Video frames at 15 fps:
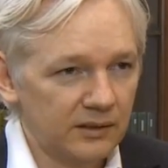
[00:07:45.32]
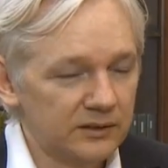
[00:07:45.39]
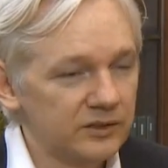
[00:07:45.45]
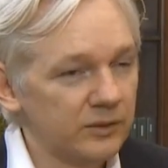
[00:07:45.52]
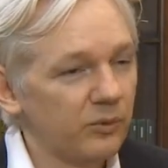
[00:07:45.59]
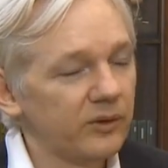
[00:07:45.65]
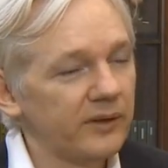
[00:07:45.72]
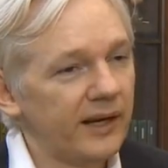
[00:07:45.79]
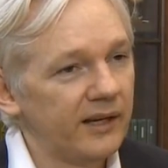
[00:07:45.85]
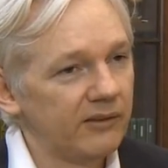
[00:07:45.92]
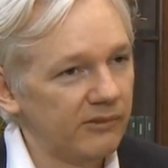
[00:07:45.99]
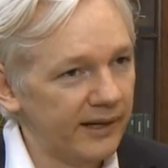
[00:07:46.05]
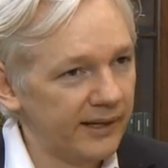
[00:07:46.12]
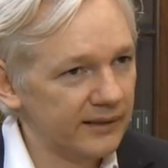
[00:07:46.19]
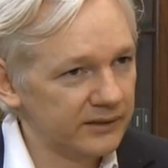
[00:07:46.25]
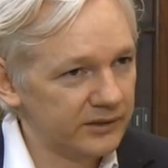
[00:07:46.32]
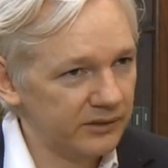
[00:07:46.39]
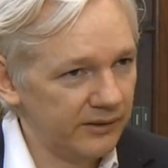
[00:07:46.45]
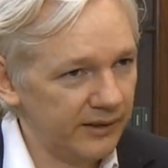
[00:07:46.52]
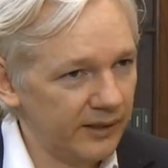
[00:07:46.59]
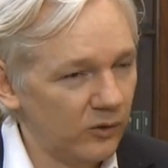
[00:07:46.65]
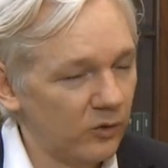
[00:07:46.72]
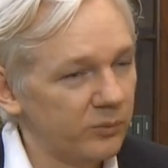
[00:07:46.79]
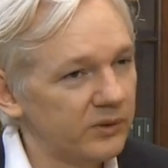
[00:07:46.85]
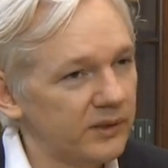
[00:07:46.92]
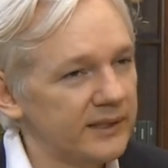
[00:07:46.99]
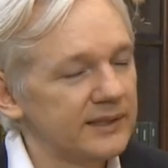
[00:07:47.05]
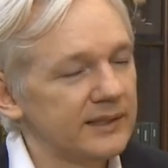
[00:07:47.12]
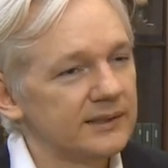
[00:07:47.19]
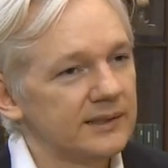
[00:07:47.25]
subordinating regulatory or
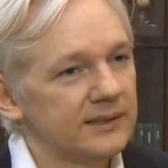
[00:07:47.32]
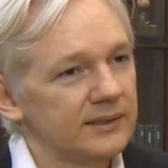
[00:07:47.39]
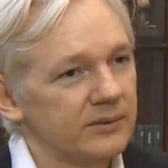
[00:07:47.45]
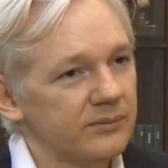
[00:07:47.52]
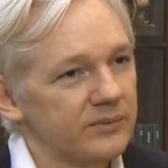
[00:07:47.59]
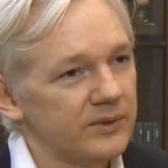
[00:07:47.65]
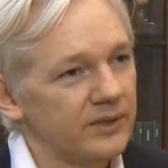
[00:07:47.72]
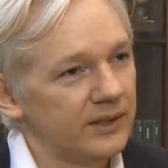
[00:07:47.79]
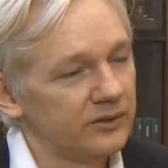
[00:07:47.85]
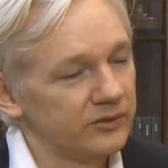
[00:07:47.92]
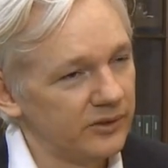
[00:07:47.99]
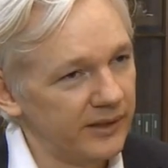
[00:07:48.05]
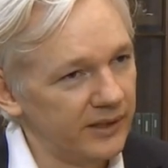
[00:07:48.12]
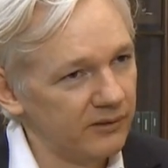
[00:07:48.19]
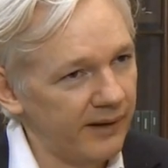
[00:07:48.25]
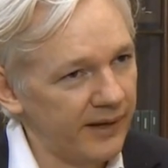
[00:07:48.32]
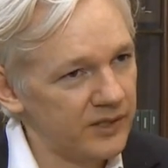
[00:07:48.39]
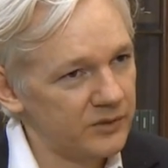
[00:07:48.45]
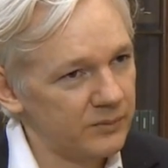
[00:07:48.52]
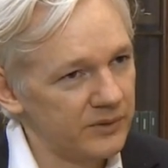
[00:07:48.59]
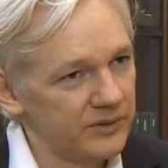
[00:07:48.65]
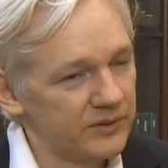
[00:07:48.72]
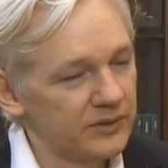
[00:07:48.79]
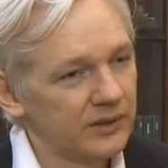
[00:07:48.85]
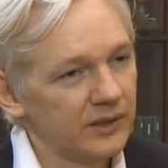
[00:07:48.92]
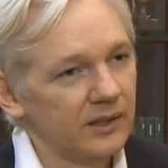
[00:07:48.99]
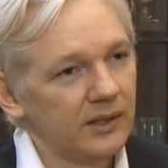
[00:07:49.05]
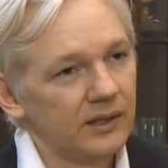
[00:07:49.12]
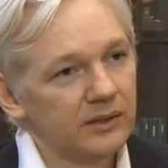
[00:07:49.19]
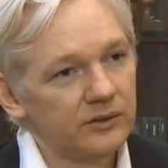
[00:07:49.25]
policing systems in treaty arrangements
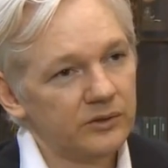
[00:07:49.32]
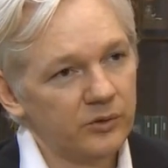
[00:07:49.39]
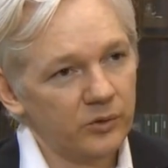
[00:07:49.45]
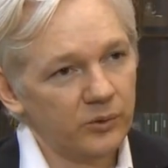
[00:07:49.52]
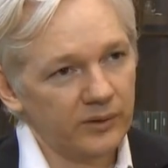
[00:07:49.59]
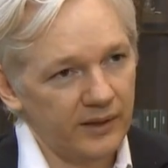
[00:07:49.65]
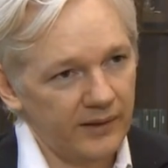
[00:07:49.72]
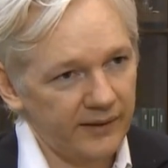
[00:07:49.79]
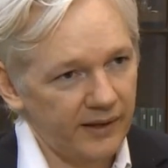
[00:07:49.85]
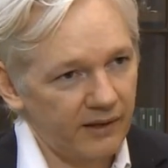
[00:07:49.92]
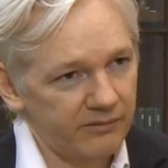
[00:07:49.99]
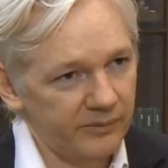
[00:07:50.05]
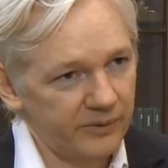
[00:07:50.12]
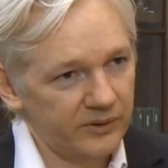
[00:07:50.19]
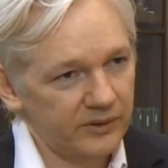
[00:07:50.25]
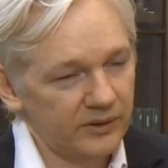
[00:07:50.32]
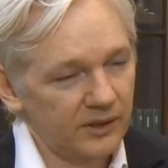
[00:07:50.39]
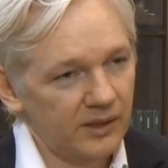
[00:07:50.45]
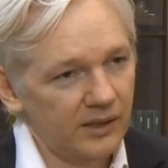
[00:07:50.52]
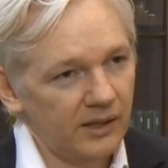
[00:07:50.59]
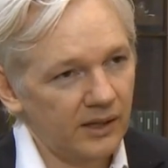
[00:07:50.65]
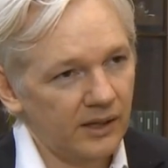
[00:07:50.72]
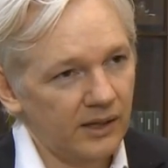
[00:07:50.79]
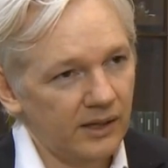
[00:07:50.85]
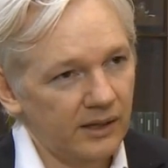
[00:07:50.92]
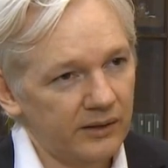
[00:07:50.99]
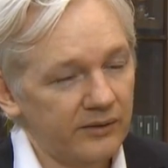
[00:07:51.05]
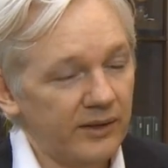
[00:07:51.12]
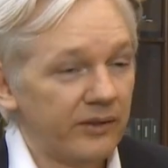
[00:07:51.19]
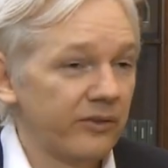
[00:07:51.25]
to another government,
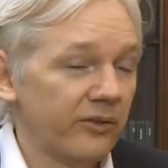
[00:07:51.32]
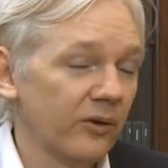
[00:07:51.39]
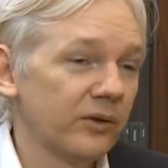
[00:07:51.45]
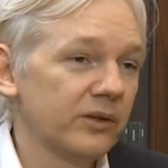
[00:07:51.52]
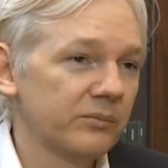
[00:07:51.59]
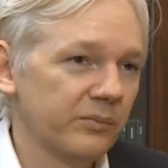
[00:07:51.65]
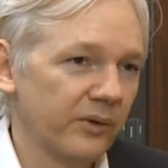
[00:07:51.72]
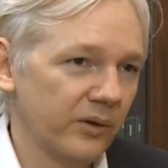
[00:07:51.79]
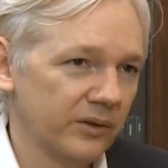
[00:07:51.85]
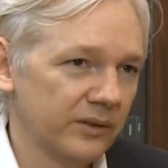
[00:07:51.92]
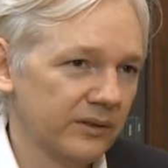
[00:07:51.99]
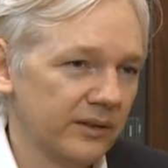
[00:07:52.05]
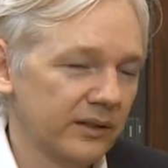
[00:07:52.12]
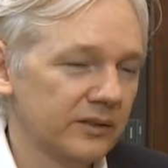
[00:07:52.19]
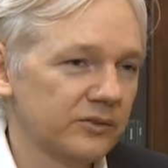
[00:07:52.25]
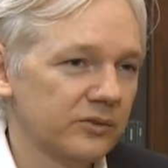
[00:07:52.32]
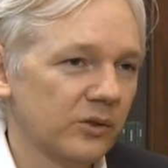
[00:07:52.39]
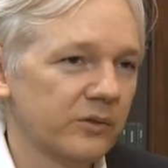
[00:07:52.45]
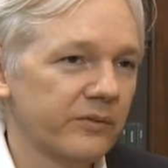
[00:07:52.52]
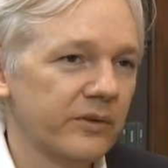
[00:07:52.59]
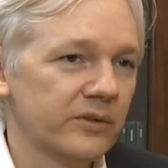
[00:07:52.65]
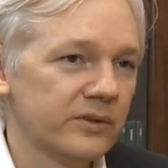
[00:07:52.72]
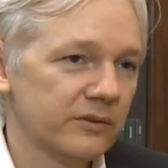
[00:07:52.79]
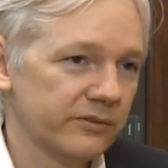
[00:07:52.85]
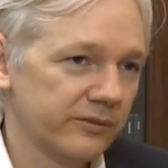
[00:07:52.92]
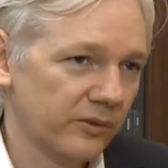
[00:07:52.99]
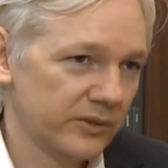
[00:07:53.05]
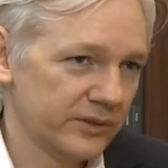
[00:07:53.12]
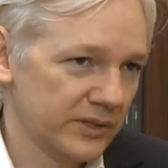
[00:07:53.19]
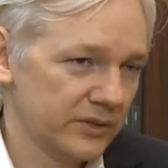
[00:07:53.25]
that third component, to control the use of
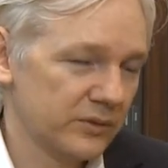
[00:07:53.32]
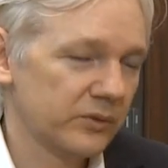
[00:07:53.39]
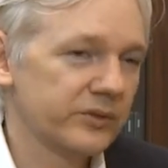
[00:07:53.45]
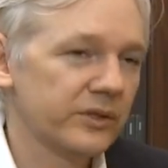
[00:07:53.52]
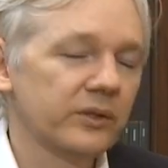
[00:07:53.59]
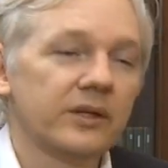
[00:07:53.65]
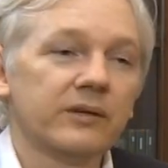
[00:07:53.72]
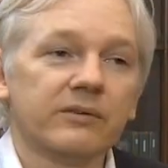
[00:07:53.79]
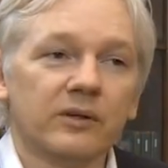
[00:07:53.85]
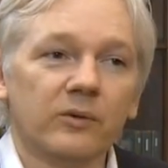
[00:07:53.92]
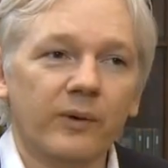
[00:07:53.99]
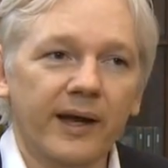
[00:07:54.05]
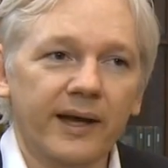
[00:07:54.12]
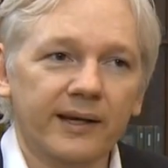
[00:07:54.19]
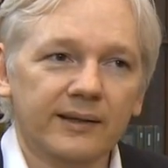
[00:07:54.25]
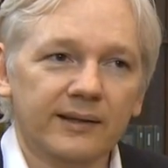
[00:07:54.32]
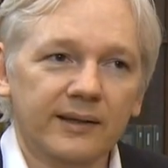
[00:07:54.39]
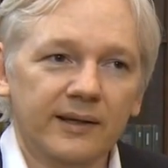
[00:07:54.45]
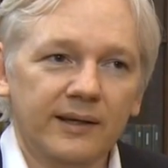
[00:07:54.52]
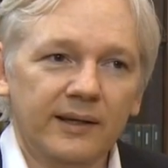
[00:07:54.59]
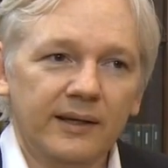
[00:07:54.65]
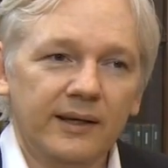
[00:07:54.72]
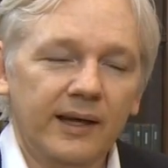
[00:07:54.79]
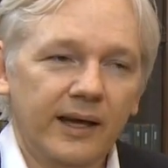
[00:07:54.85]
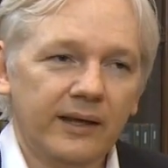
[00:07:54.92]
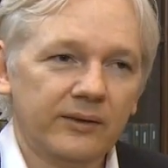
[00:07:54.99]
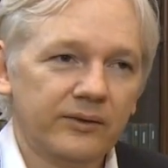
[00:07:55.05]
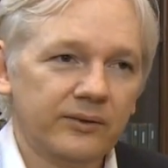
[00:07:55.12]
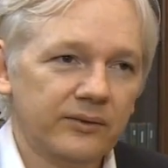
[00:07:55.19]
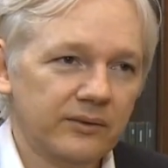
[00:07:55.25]
force, is also given away.
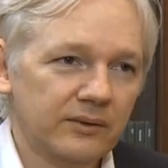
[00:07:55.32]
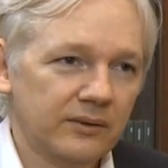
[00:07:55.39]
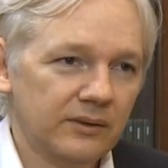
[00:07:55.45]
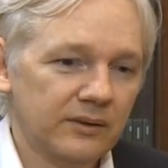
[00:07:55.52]
And